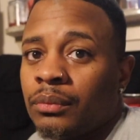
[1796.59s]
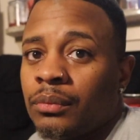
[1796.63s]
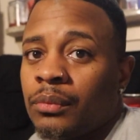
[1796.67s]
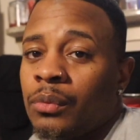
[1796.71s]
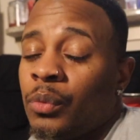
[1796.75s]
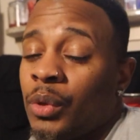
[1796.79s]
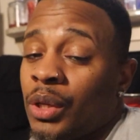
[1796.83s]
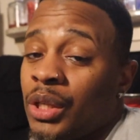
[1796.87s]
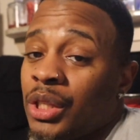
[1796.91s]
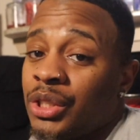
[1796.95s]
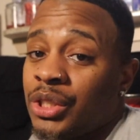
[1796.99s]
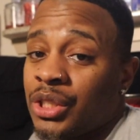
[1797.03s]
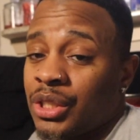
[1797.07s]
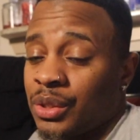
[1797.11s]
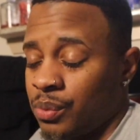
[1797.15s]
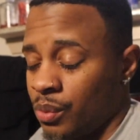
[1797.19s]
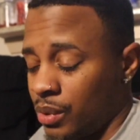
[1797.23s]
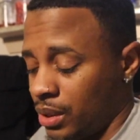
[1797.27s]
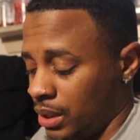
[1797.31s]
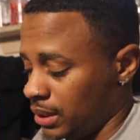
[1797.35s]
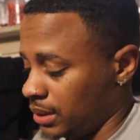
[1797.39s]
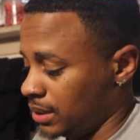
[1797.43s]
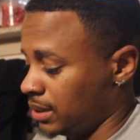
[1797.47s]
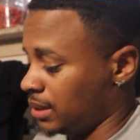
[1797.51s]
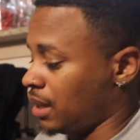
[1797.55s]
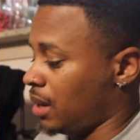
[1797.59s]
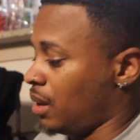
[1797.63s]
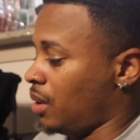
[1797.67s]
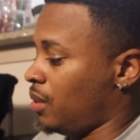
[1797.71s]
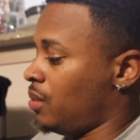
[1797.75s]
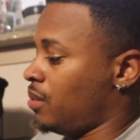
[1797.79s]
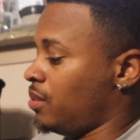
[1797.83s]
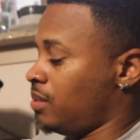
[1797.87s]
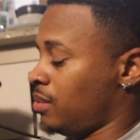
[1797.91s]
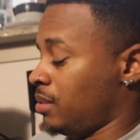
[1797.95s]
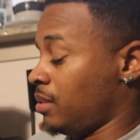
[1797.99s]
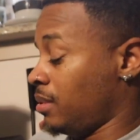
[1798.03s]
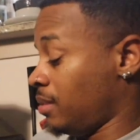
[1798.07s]
Really just once.
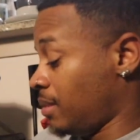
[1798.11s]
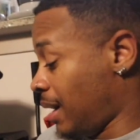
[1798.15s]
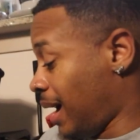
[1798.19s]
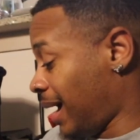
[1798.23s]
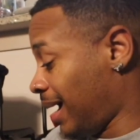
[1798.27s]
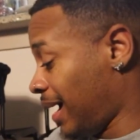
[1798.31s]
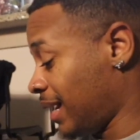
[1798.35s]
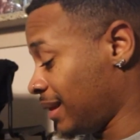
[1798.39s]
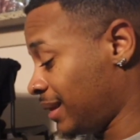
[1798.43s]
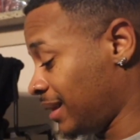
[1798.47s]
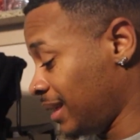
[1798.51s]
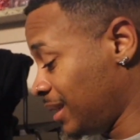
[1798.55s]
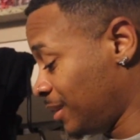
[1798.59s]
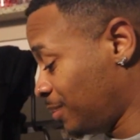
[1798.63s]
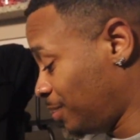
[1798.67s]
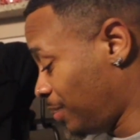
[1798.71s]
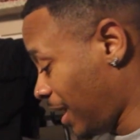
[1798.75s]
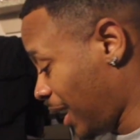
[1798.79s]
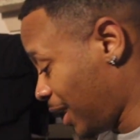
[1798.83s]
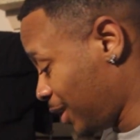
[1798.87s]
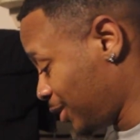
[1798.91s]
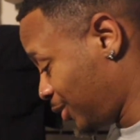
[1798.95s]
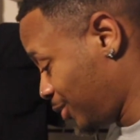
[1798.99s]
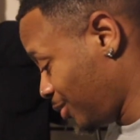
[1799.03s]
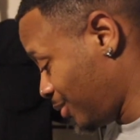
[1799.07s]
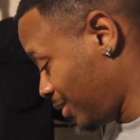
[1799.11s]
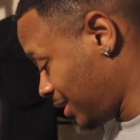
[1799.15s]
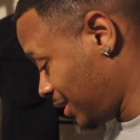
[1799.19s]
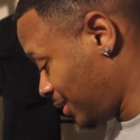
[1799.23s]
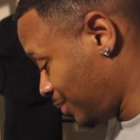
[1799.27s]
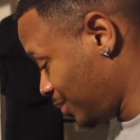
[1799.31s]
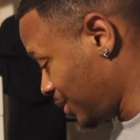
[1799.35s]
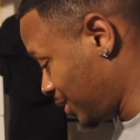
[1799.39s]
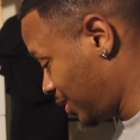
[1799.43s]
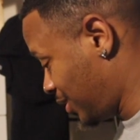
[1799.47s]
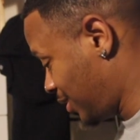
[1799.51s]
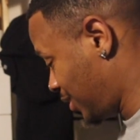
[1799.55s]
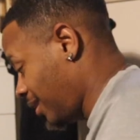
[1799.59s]
So I got these black shorts,
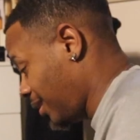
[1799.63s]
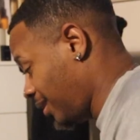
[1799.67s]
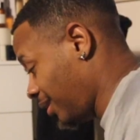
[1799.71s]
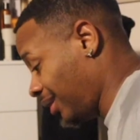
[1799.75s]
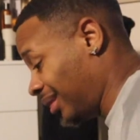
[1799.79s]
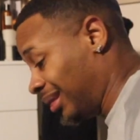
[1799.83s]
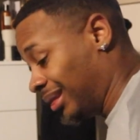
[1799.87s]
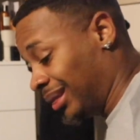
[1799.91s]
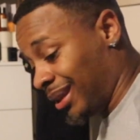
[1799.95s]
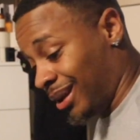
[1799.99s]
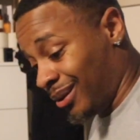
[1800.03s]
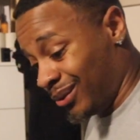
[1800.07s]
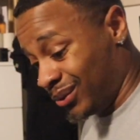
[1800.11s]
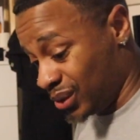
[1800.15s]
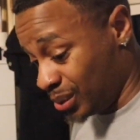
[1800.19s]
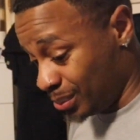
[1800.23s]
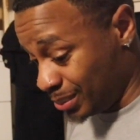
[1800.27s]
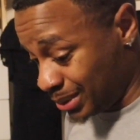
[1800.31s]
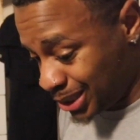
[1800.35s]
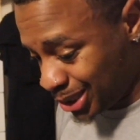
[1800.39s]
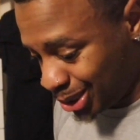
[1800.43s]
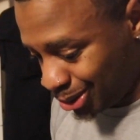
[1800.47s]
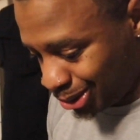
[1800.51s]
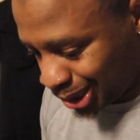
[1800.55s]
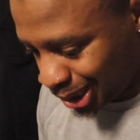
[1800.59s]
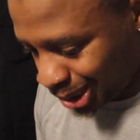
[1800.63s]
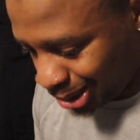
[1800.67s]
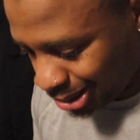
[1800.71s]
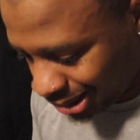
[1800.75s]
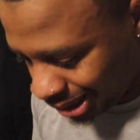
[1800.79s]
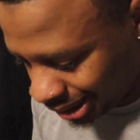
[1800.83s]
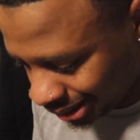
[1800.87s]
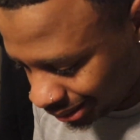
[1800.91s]
which love the material.